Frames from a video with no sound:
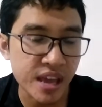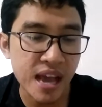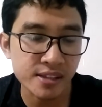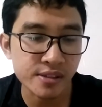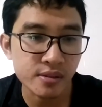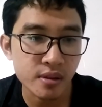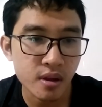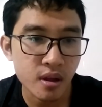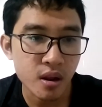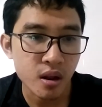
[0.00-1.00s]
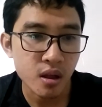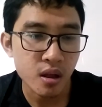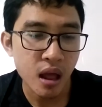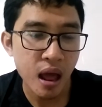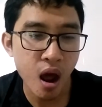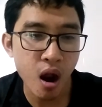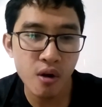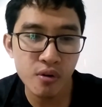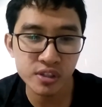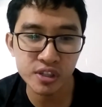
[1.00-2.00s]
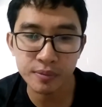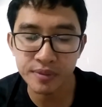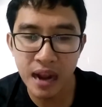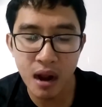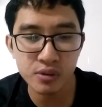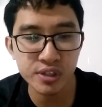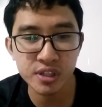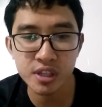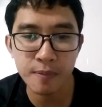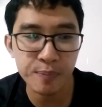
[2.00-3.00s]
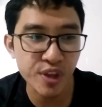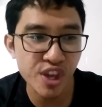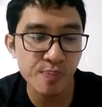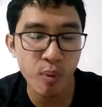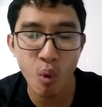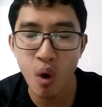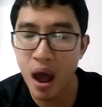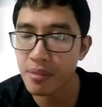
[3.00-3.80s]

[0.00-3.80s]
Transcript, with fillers: Yes, hundreds of thousands of people